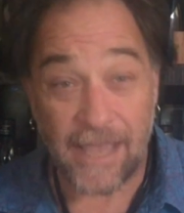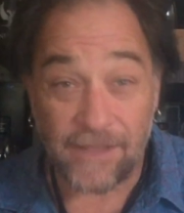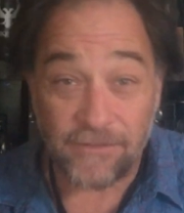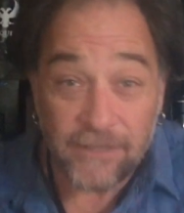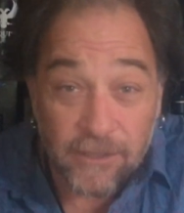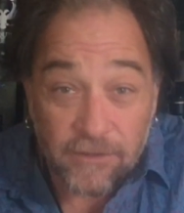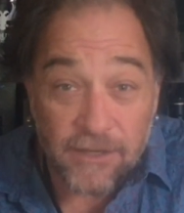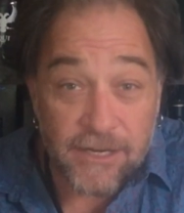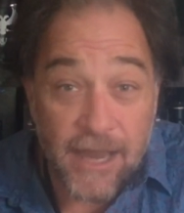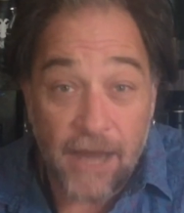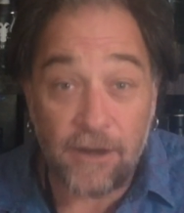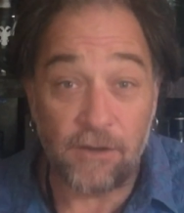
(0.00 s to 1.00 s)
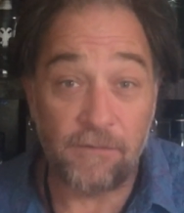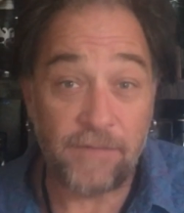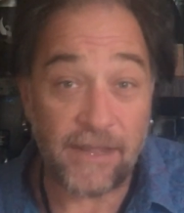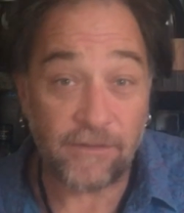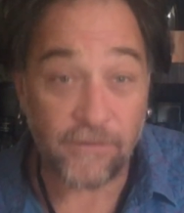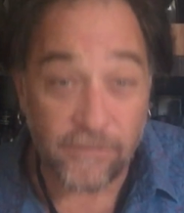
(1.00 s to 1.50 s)
has little to none of
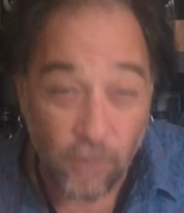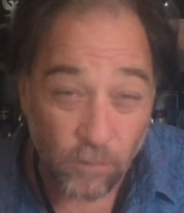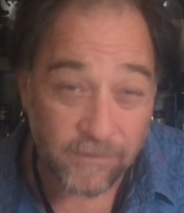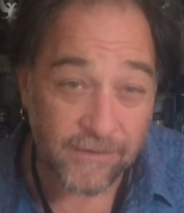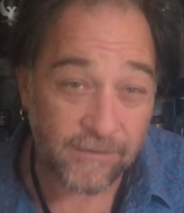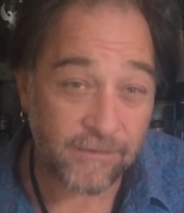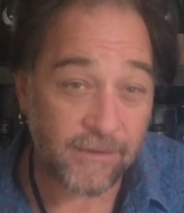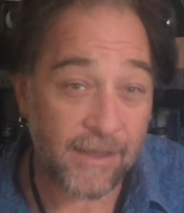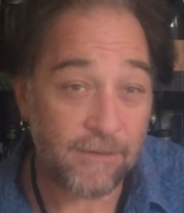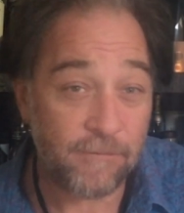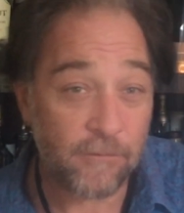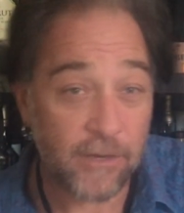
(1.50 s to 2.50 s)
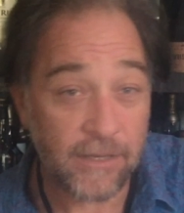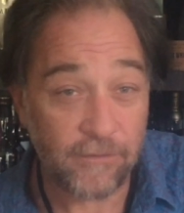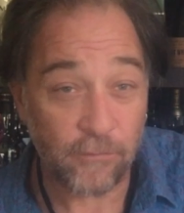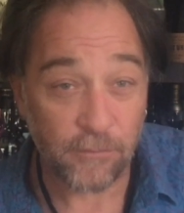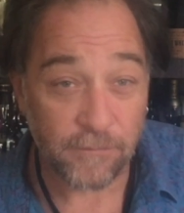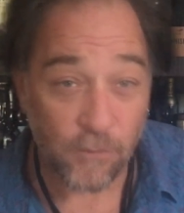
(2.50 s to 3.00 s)
that salty, savoury
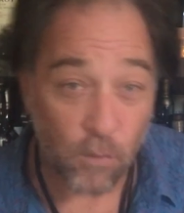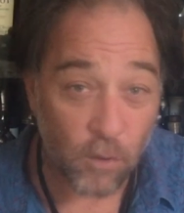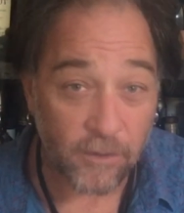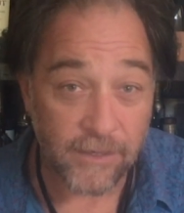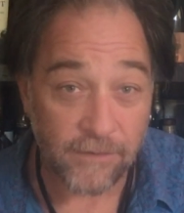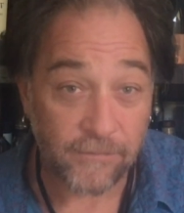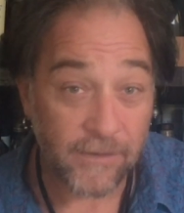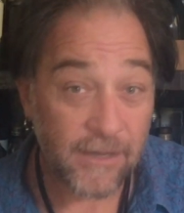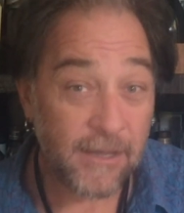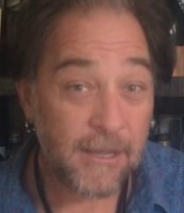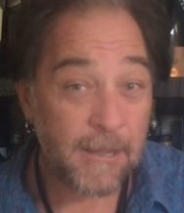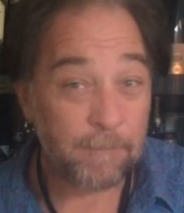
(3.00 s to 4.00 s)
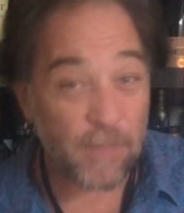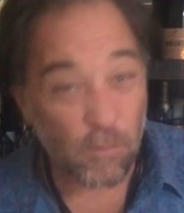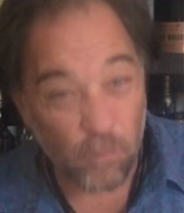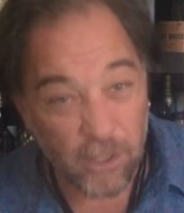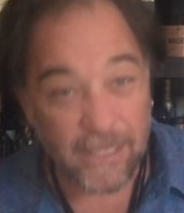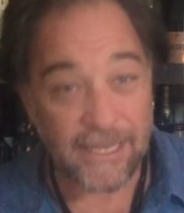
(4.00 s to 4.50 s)
sort of qualities that
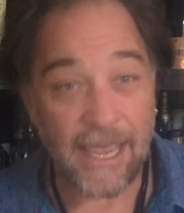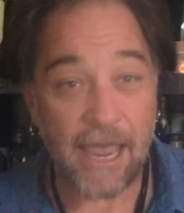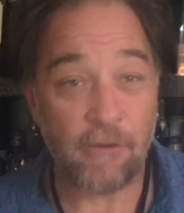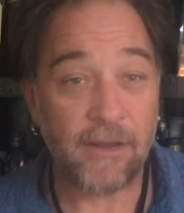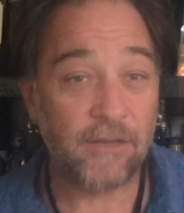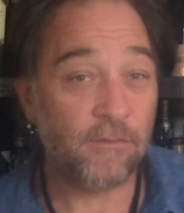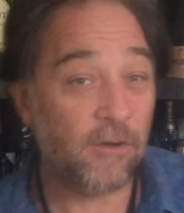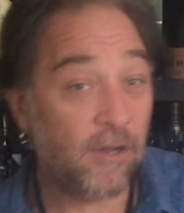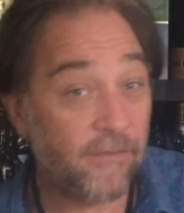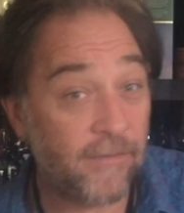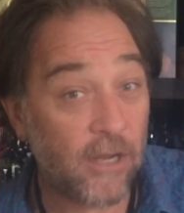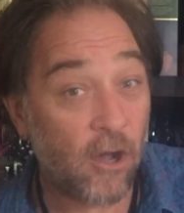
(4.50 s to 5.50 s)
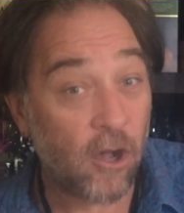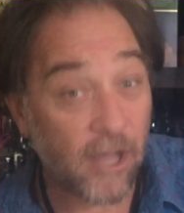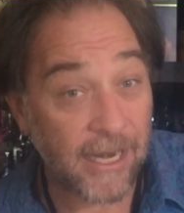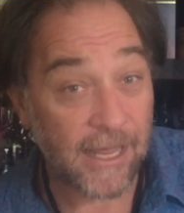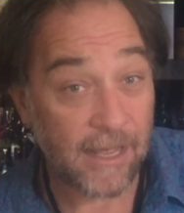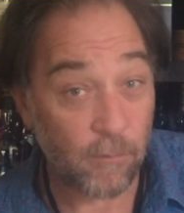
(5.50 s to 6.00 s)
really characterise the
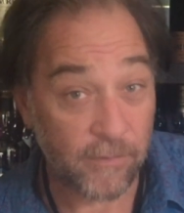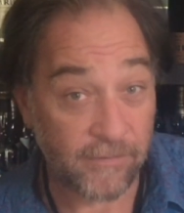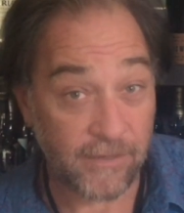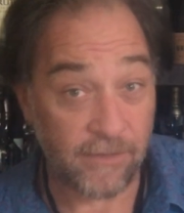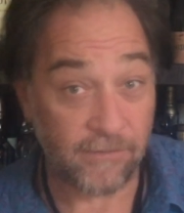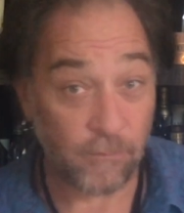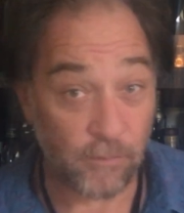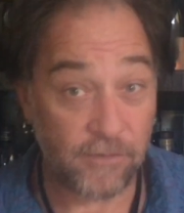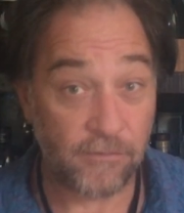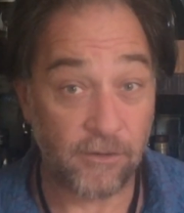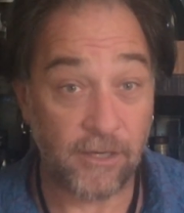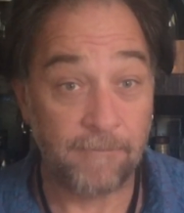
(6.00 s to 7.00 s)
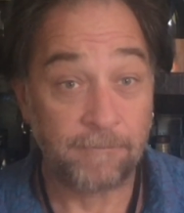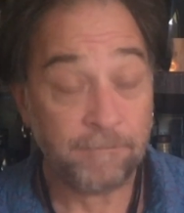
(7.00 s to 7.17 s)
Islay whiskies that we tried.